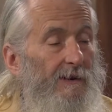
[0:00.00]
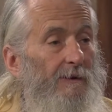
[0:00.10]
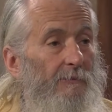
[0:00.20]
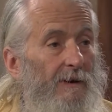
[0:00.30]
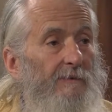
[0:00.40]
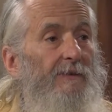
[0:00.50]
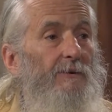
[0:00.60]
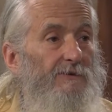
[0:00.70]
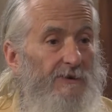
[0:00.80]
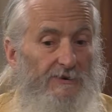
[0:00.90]
One of
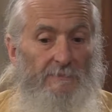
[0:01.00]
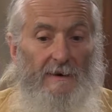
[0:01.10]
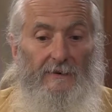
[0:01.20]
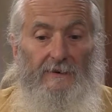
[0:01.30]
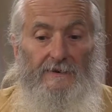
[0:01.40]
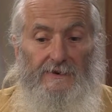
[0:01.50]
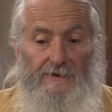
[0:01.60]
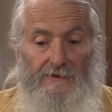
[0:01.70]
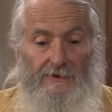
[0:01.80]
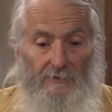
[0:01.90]
those niche markets
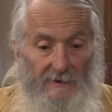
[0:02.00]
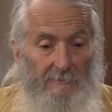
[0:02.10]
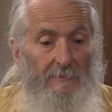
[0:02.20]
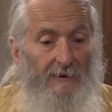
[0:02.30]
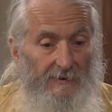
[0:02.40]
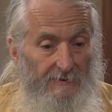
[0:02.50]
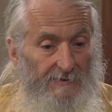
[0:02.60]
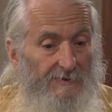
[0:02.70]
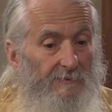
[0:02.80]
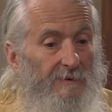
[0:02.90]
is green
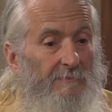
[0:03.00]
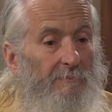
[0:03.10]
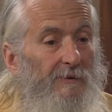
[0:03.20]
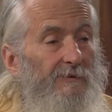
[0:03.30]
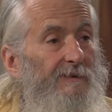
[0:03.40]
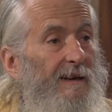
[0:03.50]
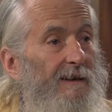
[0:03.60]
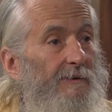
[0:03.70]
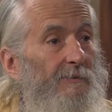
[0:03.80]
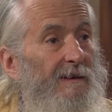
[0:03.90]
burials, and we build a
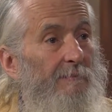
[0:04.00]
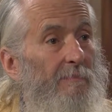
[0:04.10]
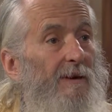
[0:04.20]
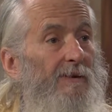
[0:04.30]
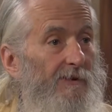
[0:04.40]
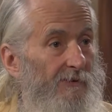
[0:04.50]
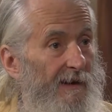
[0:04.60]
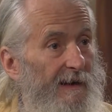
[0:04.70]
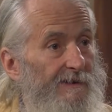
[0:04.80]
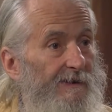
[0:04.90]
green burial
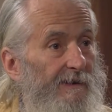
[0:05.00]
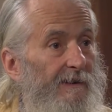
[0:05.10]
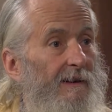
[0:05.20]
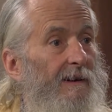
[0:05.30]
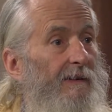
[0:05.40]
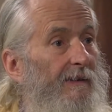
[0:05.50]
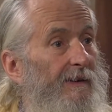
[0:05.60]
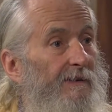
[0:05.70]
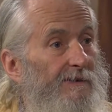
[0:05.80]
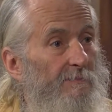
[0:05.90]
casket that
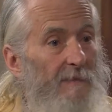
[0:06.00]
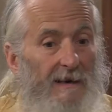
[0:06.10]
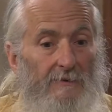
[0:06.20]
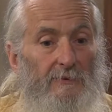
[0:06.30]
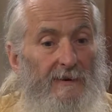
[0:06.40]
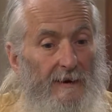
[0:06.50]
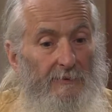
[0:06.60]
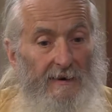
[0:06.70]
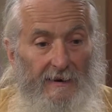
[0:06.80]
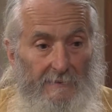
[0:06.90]
is made without
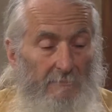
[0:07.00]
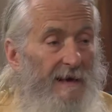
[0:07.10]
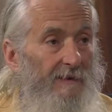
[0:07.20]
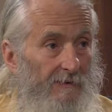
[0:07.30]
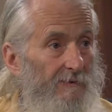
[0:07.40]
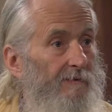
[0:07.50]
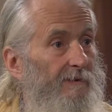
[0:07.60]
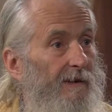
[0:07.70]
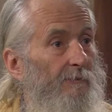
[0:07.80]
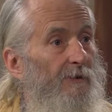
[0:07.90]
any metal
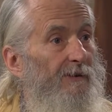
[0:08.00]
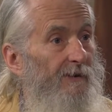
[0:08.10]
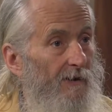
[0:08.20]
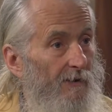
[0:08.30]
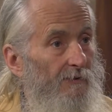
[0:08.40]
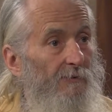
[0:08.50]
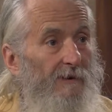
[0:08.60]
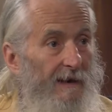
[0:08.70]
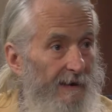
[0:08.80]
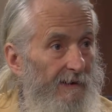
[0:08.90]
and with all
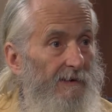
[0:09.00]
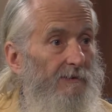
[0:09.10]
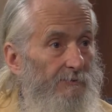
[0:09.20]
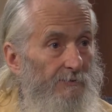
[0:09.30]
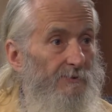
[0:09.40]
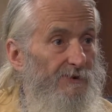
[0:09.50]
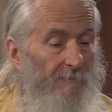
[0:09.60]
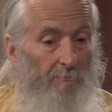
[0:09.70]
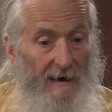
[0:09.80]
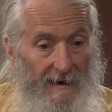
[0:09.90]
organic glues
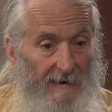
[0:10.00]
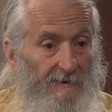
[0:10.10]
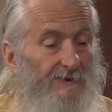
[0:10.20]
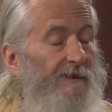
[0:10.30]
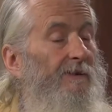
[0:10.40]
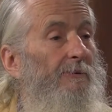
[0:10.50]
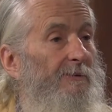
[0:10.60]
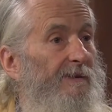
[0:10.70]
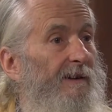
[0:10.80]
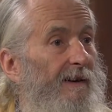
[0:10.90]
and pegs that hold
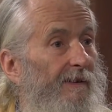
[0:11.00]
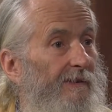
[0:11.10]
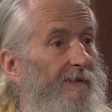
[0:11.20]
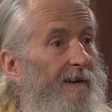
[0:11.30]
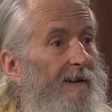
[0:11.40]
it together.